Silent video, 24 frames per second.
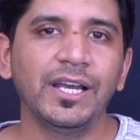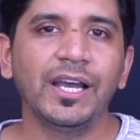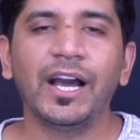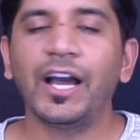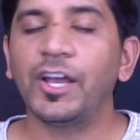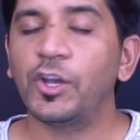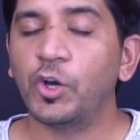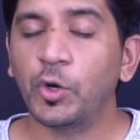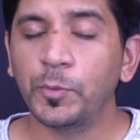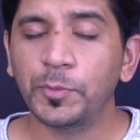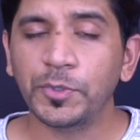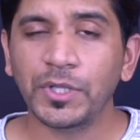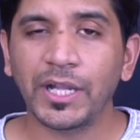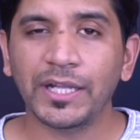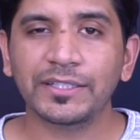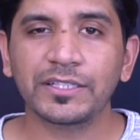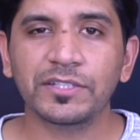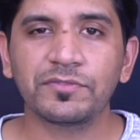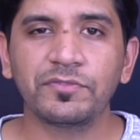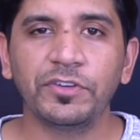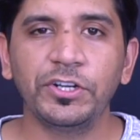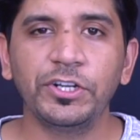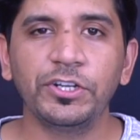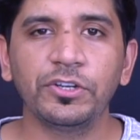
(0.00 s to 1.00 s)
I hope you like
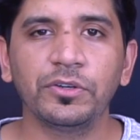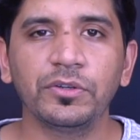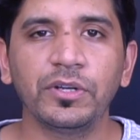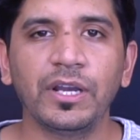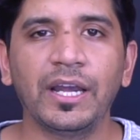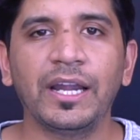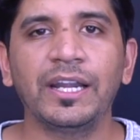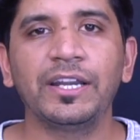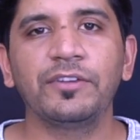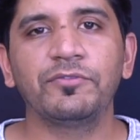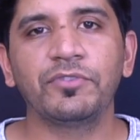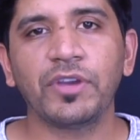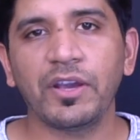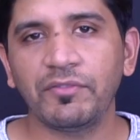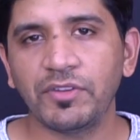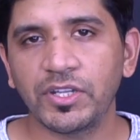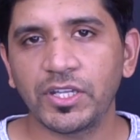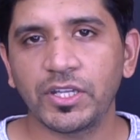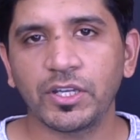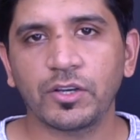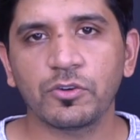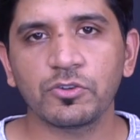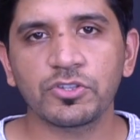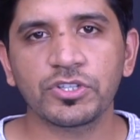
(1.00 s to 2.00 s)
this video, and if you have any
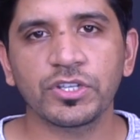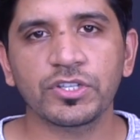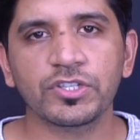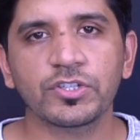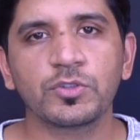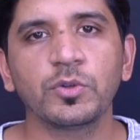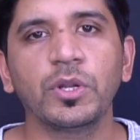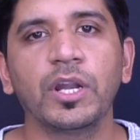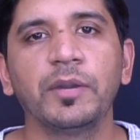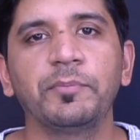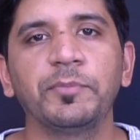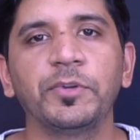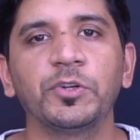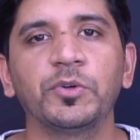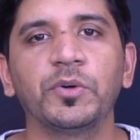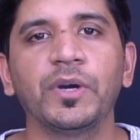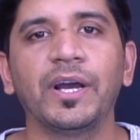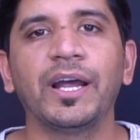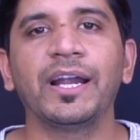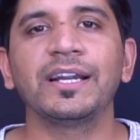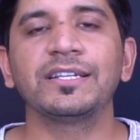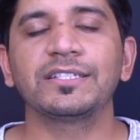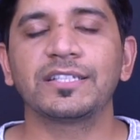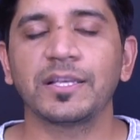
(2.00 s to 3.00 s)
other questions, do let me know
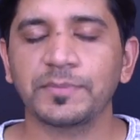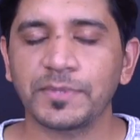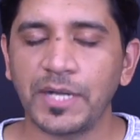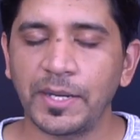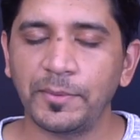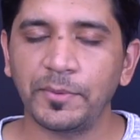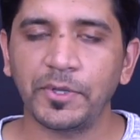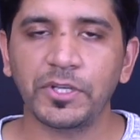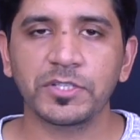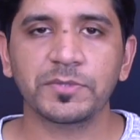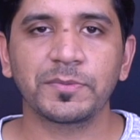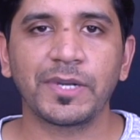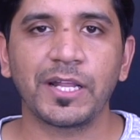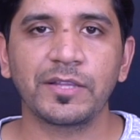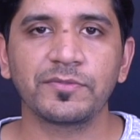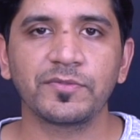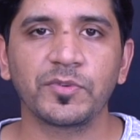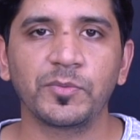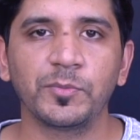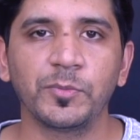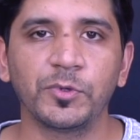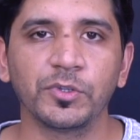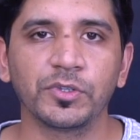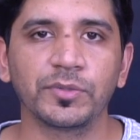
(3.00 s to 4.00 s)
and subscribe to Gizmo for
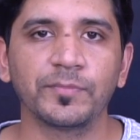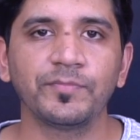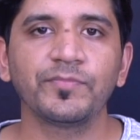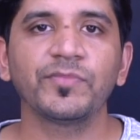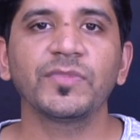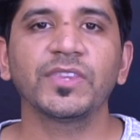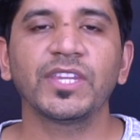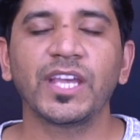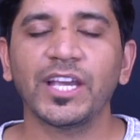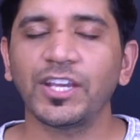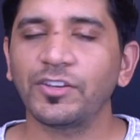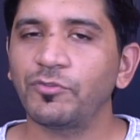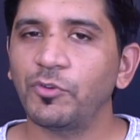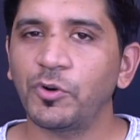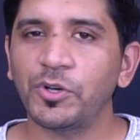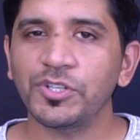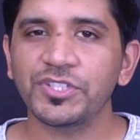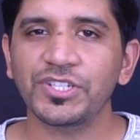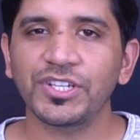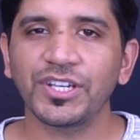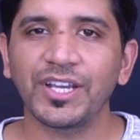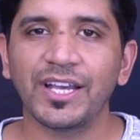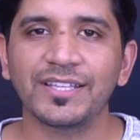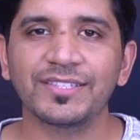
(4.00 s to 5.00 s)
more. Thank you for
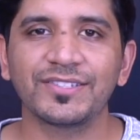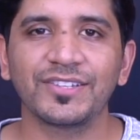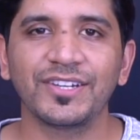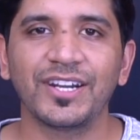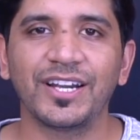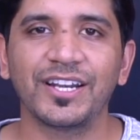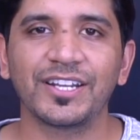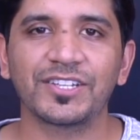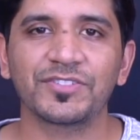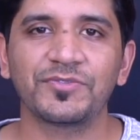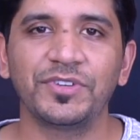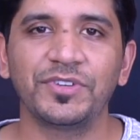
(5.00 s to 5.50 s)
watching and see you in our next